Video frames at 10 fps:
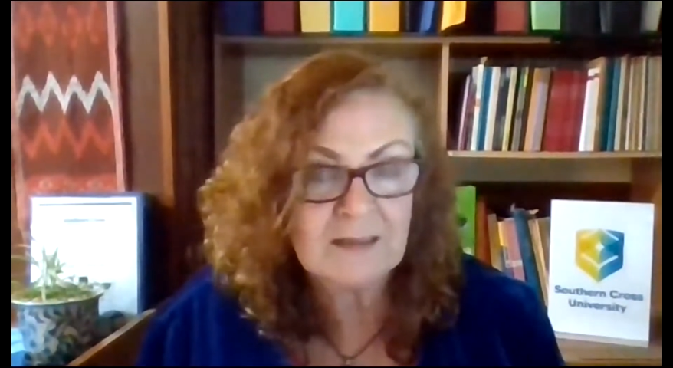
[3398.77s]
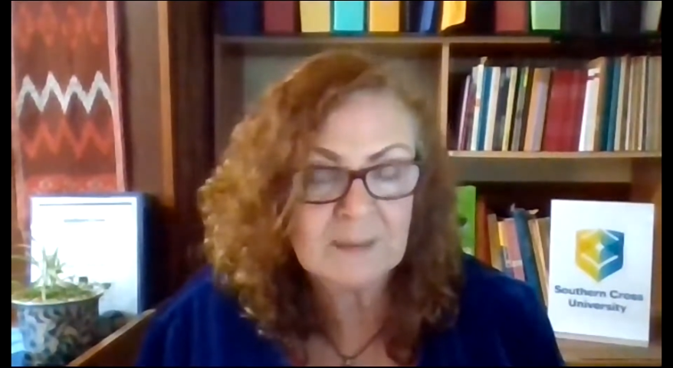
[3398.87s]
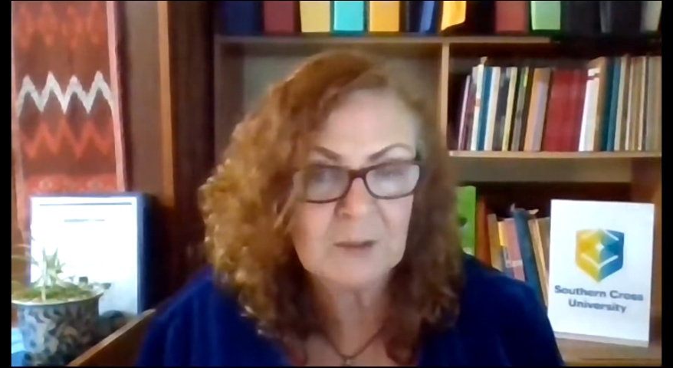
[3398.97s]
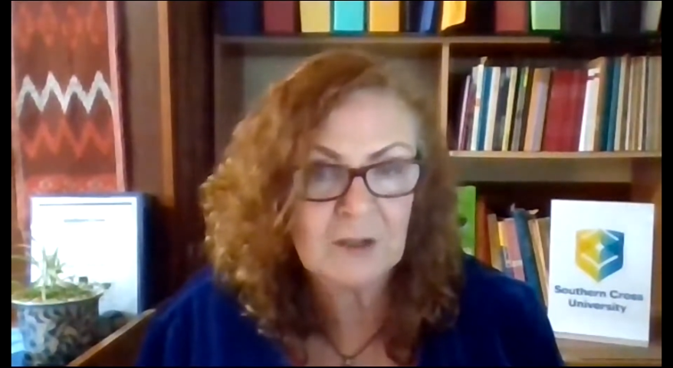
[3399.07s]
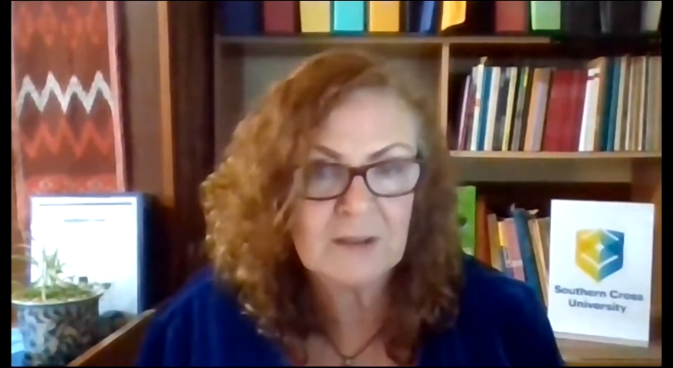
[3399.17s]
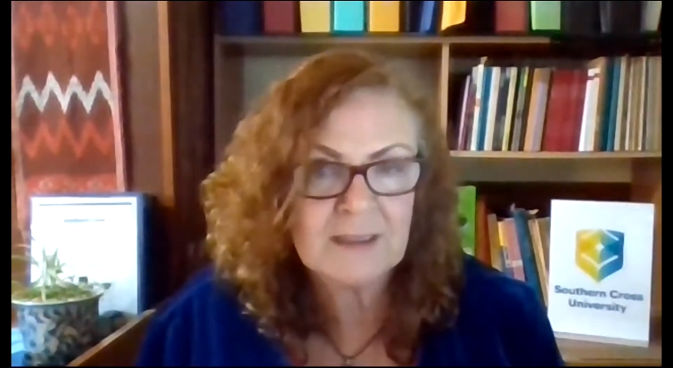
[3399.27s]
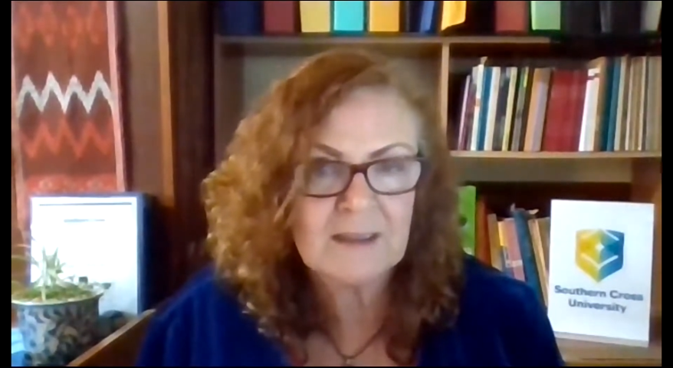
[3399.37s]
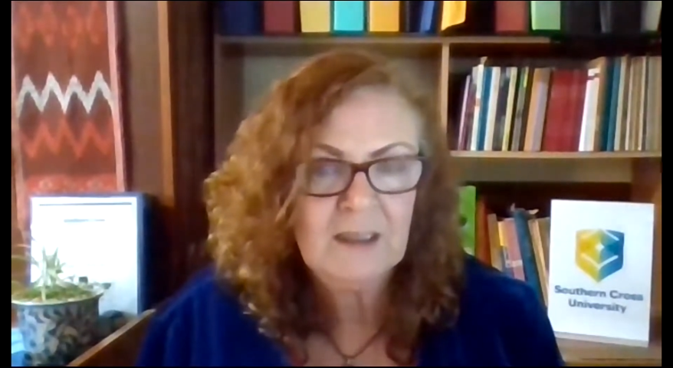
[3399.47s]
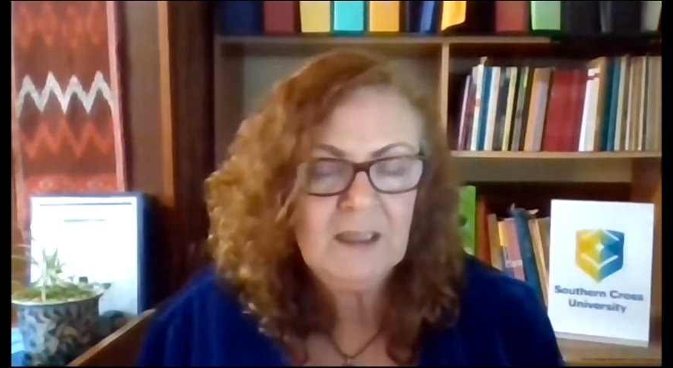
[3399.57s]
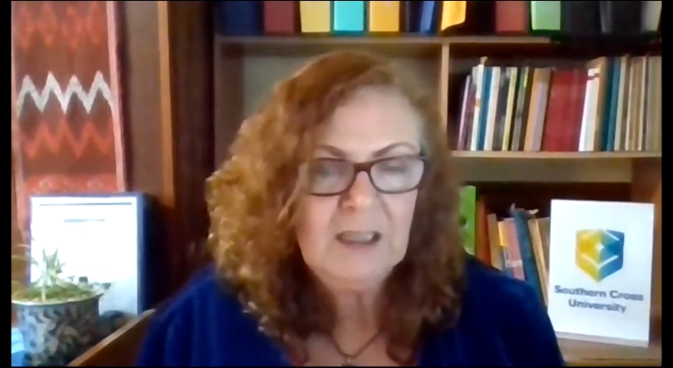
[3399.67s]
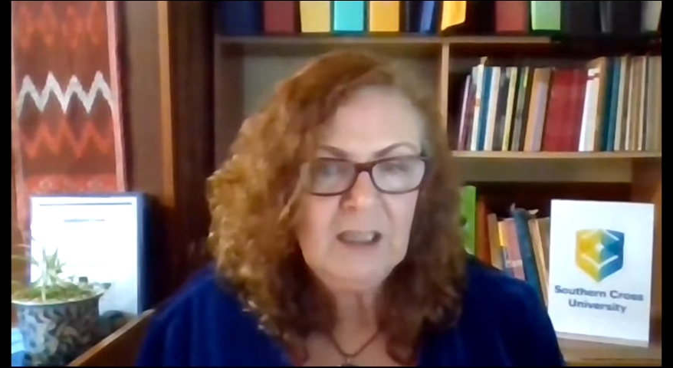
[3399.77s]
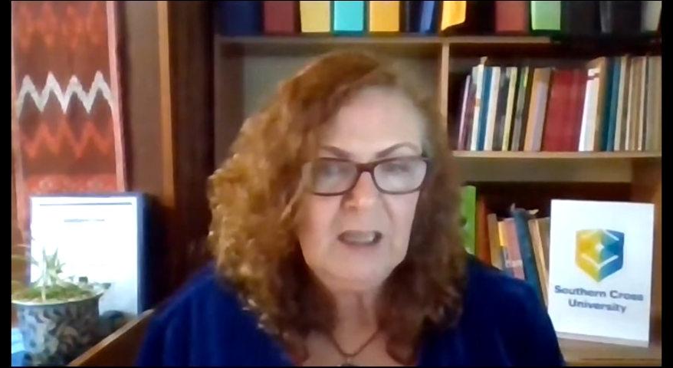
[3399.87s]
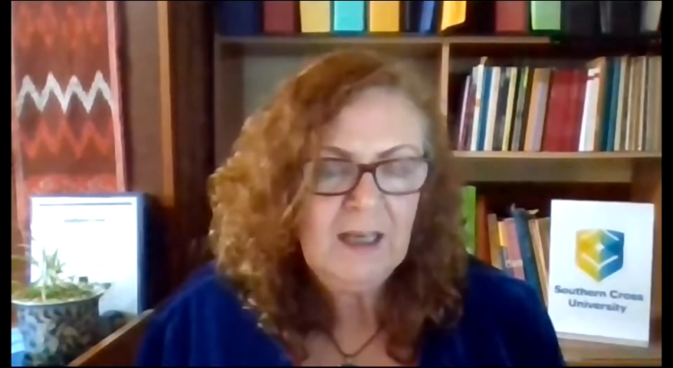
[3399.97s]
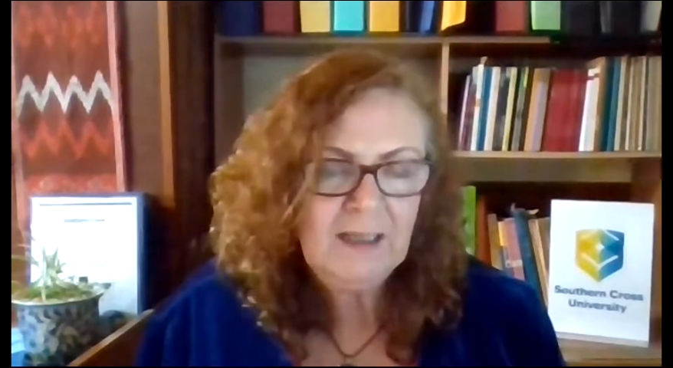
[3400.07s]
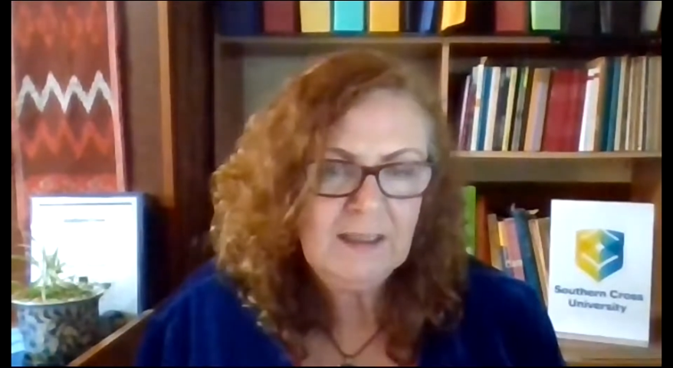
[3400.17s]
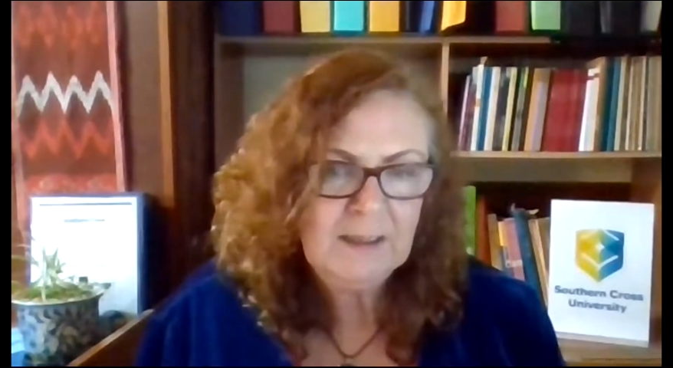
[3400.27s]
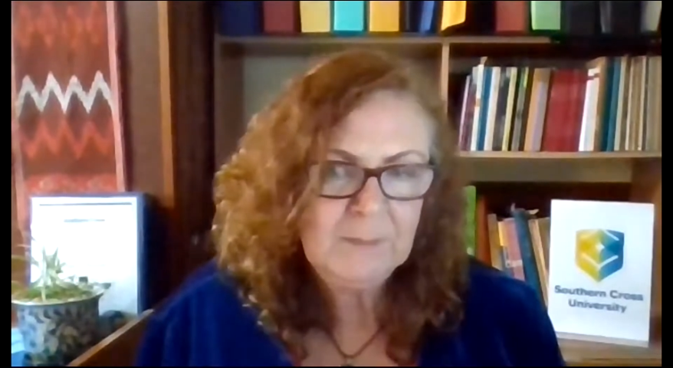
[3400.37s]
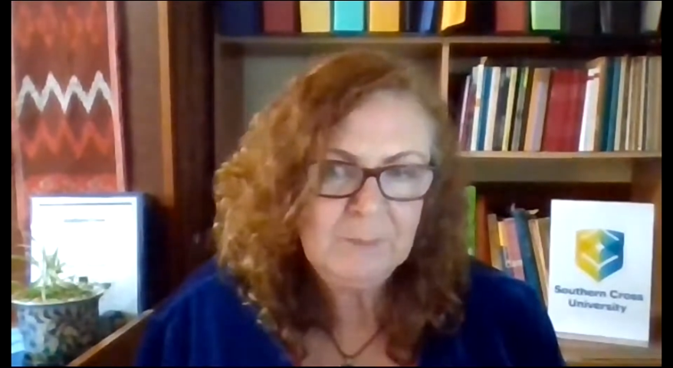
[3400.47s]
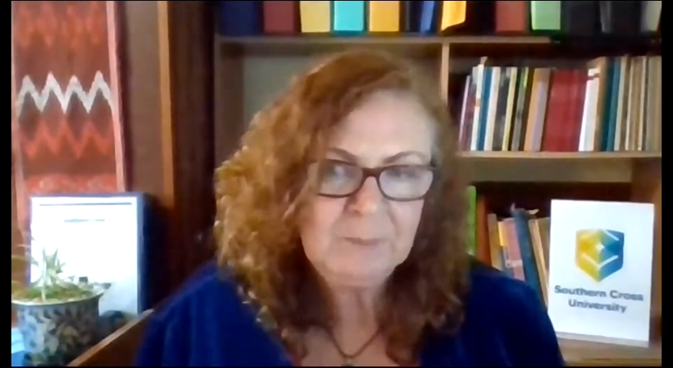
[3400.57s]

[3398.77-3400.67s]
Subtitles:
I suppose. And